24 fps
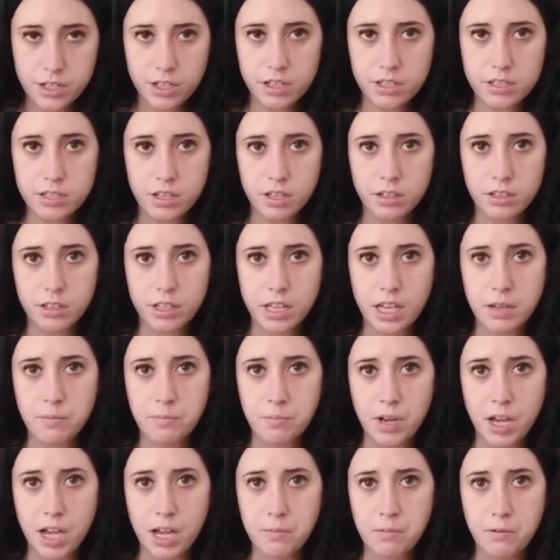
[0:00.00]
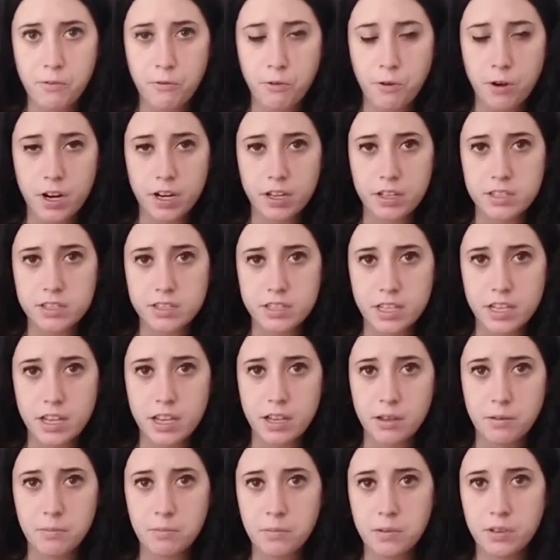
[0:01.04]
consultant came by before I could see
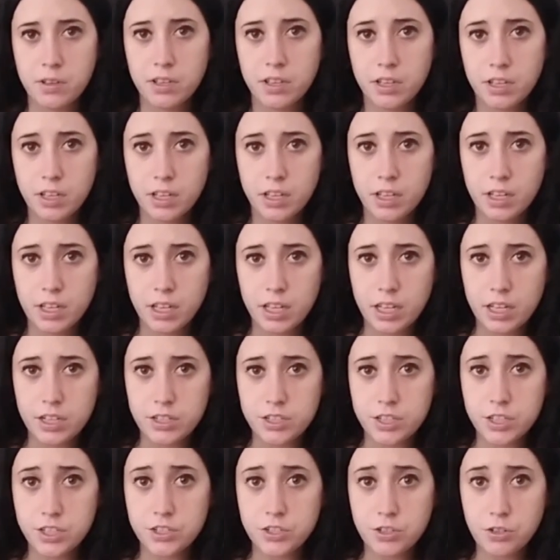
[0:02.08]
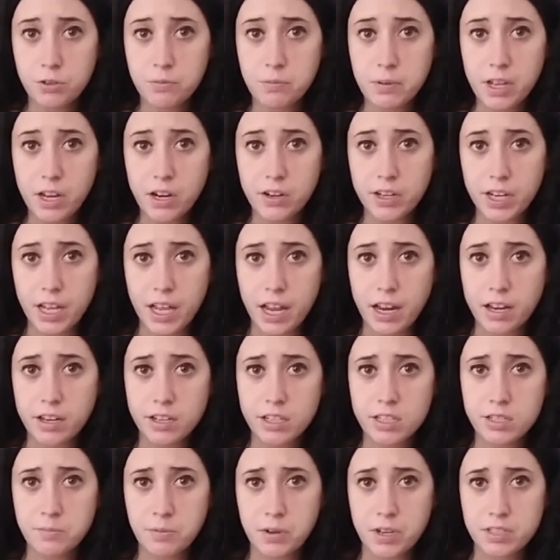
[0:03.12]
him, and she showed me how to hand
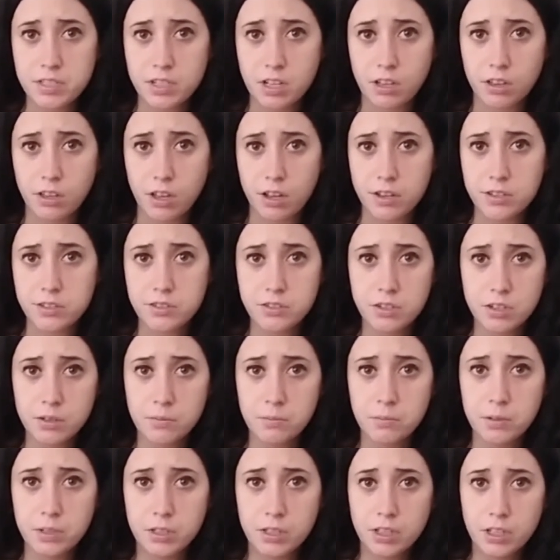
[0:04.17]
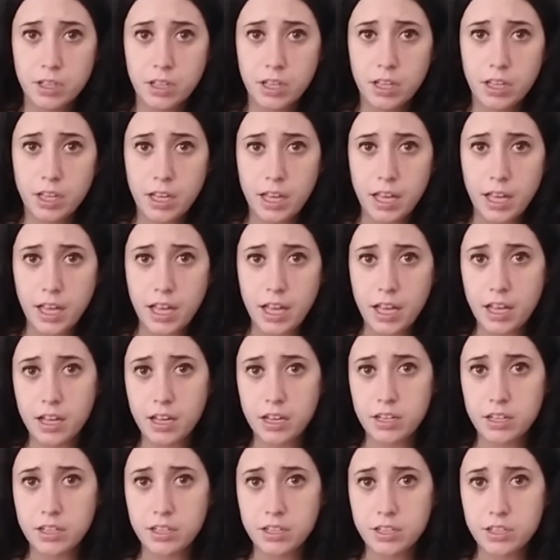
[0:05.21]
express colostrum,
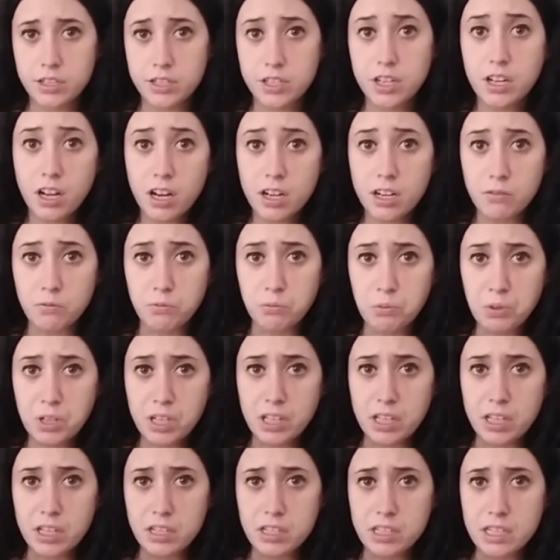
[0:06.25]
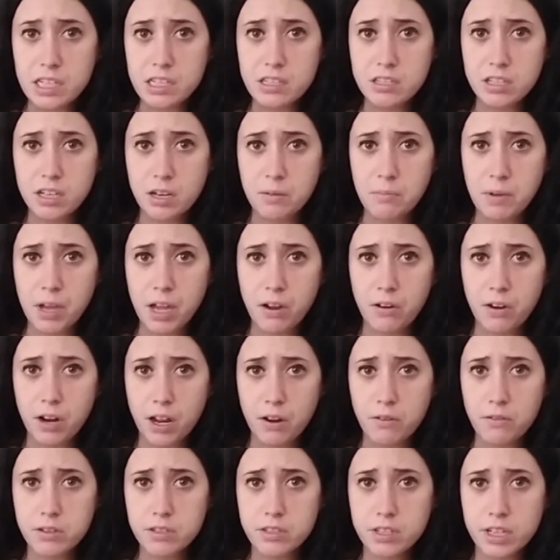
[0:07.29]
and she got a really decent amount. I
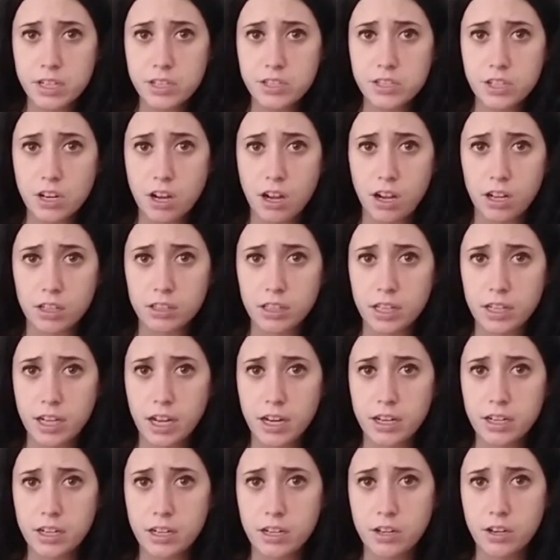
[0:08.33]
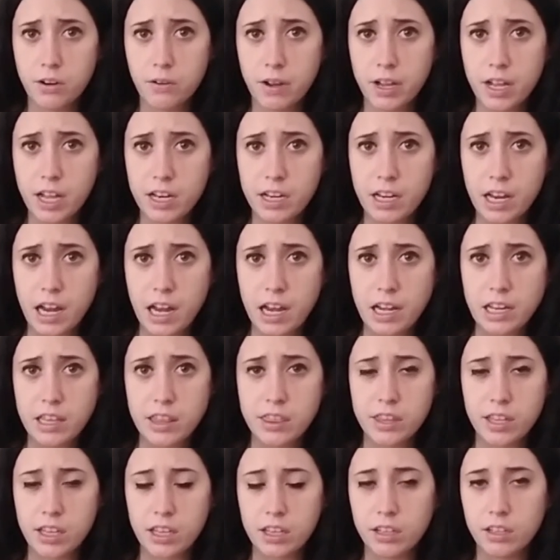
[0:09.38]
was like shocked, like I didn't know I had
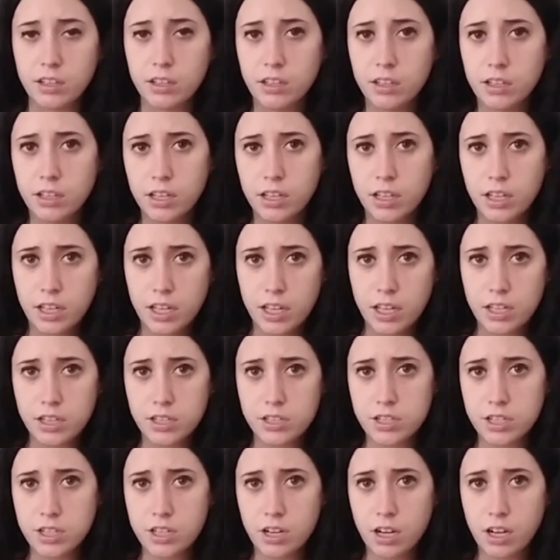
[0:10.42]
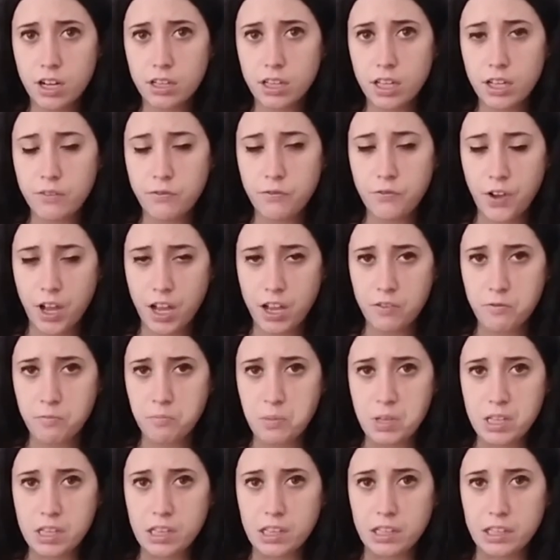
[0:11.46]
anything, and she got like 5
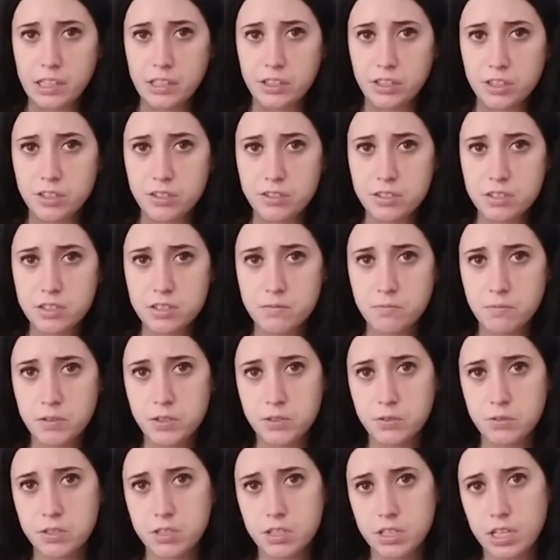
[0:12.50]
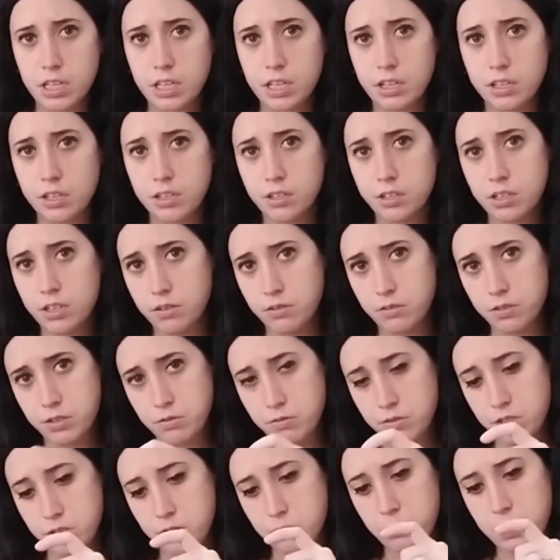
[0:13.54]
milliliters, which was like, you know, she
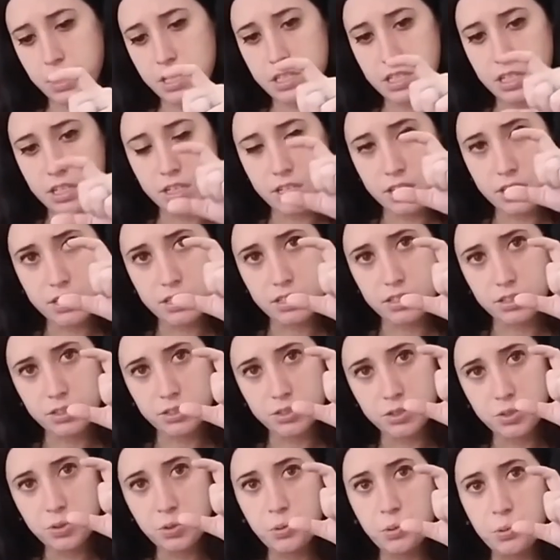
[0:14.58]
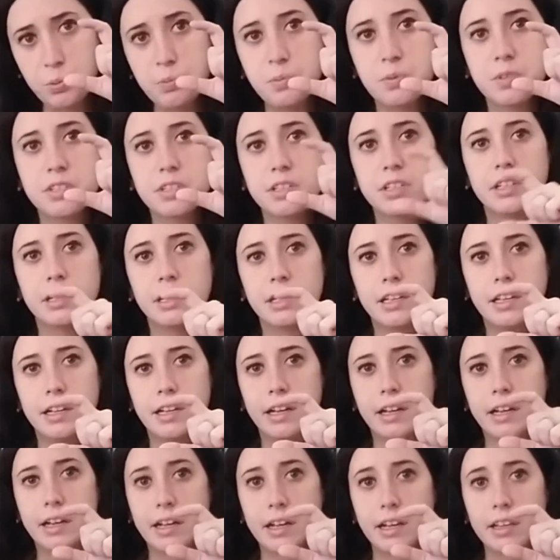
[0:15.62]
was squeezing into these little tubes,
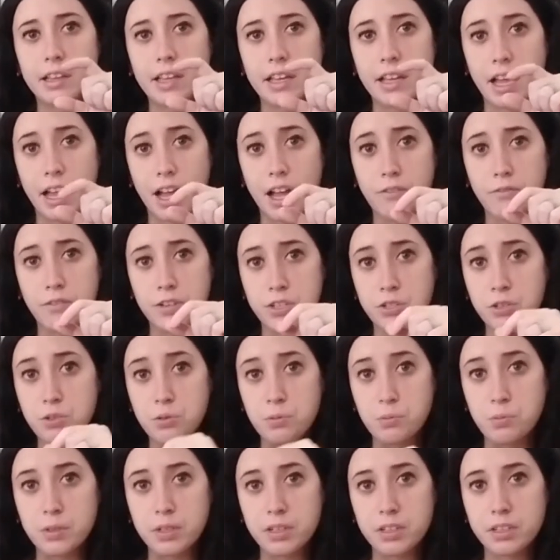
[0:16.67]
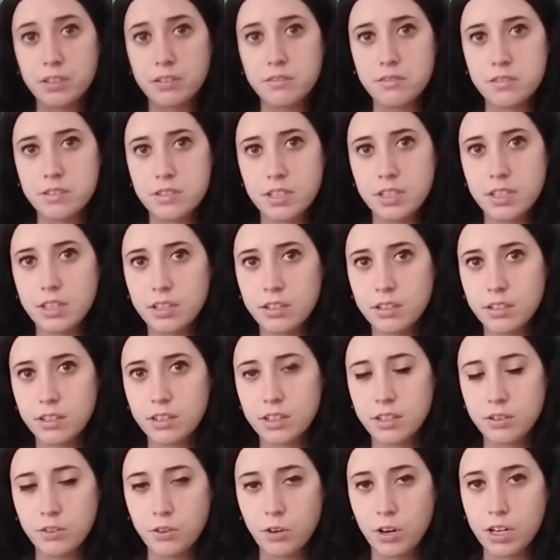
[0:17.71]
and I had like half a tube, and I was like,
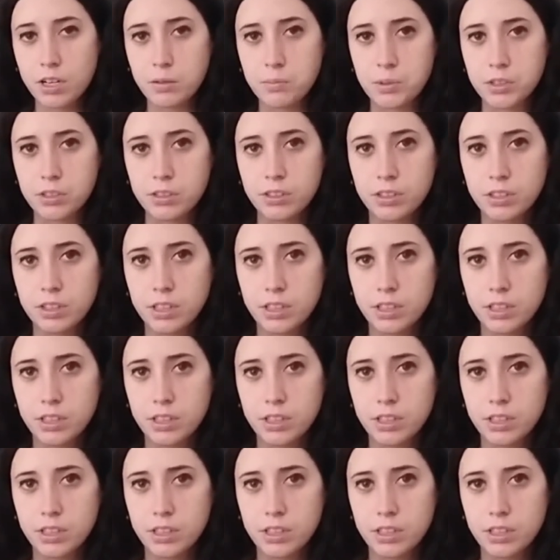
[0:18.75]
incredible.